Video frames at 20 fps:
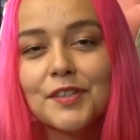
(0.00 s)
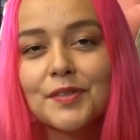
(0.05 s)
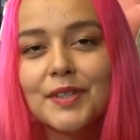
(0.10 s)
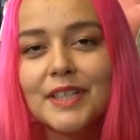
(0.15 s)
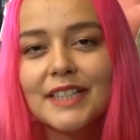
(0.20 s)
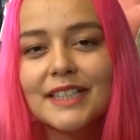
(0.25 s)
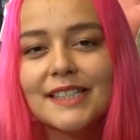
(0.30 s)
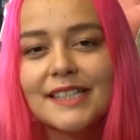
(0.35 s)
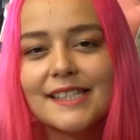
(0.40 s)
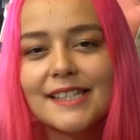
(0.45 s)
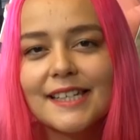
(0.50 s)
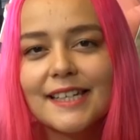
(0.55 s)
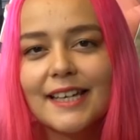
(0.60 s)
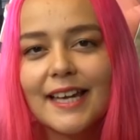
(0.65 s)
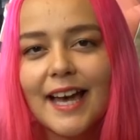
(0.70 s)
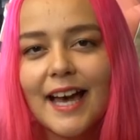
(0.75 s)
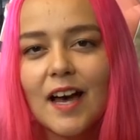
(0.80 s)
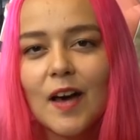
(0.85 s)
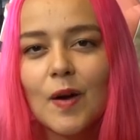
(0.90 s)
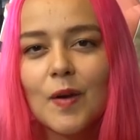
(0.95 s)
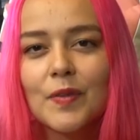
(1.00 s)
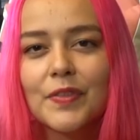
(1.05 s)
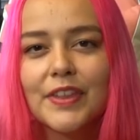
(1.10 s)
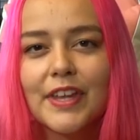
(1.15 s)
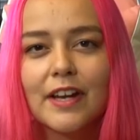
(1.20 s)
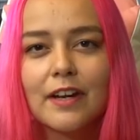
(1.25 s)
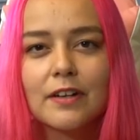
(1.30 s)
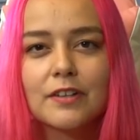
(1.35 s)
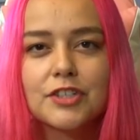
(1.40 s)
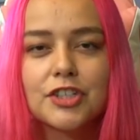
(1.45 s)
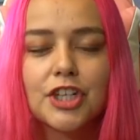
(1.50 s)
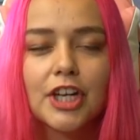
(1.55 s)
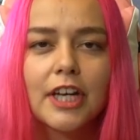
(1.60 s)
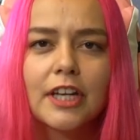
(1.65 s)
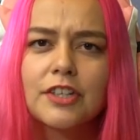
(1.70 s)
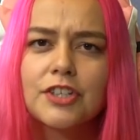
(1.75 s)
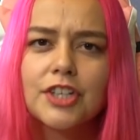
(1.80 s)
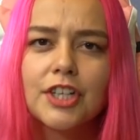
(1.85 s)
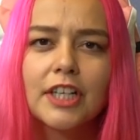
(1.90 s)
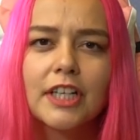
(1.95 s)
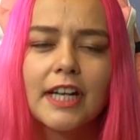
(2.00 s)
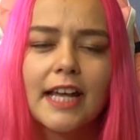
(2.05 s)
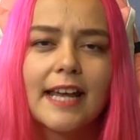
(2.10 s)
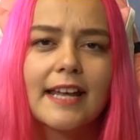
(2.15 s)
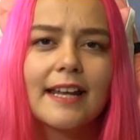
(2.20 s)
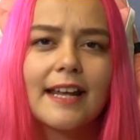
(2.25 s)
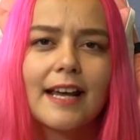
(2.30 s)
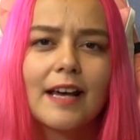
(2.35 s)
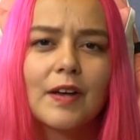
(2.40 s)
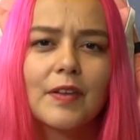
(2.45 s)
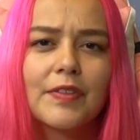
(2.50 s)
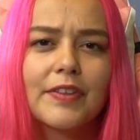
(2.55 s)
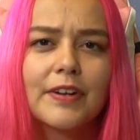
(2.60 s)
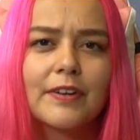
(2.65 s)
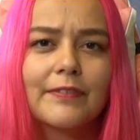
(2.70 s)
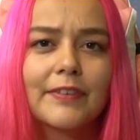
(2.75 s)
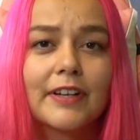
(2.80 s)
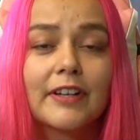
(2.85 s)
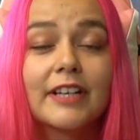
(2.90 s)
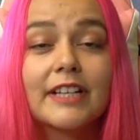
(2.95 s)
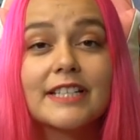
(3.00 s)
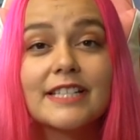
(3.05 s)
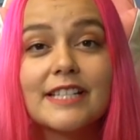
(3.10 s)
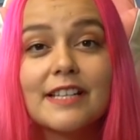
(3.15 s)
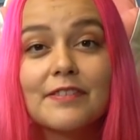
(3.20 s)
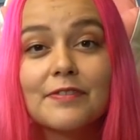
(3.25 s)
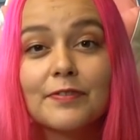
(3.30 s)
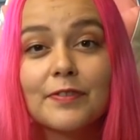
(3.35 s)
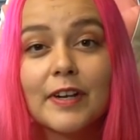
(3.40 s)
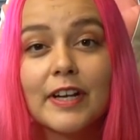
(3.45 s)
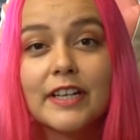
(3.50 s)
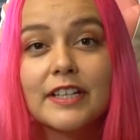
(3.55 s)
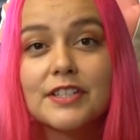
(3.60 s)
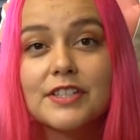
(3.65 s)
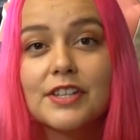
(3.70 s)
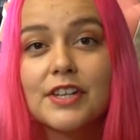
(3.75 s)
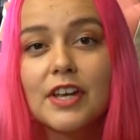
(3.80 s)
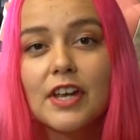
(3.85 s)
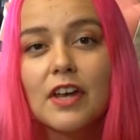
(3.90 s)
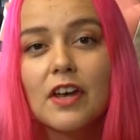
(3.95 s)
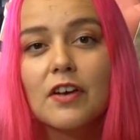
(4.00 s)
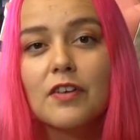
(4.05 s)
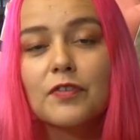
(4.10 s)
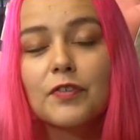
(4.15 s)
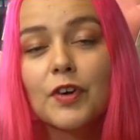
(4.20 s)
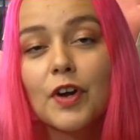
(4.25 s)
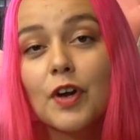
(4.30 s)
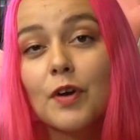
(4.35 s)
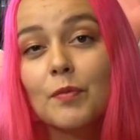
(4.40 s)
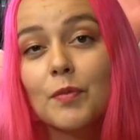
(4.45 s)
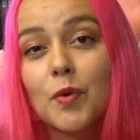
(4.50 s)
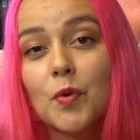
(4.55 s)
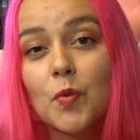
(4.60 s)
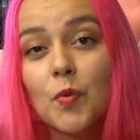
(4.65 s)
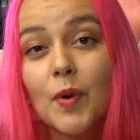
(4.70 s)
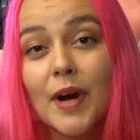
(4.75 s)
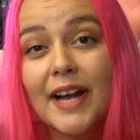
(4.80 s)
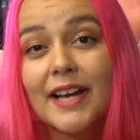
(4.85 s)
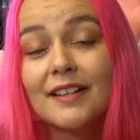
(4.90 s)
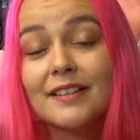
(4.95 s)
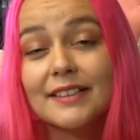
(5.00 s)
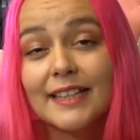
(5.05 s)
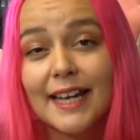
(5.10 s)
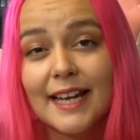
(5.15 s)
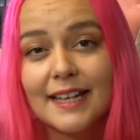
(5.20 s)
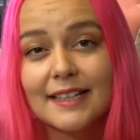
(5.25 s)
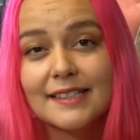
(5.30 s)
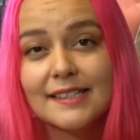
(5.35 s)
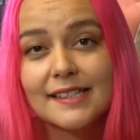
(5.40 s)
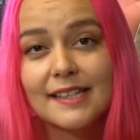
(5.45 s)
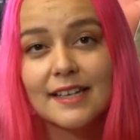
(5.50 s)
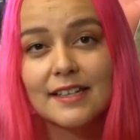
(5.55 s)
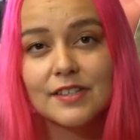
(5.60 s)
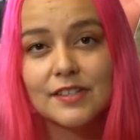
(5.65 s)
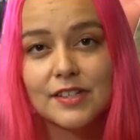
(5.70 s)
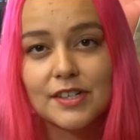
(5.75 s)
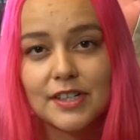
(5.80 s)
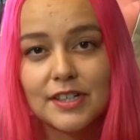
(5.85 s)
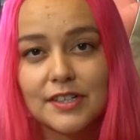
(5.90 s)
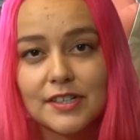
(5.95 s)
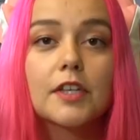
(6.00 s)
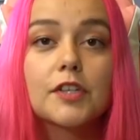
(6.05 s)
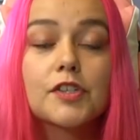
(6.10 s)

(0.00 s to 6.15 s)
You can see how they are changing and how they're very different from wild ancestors.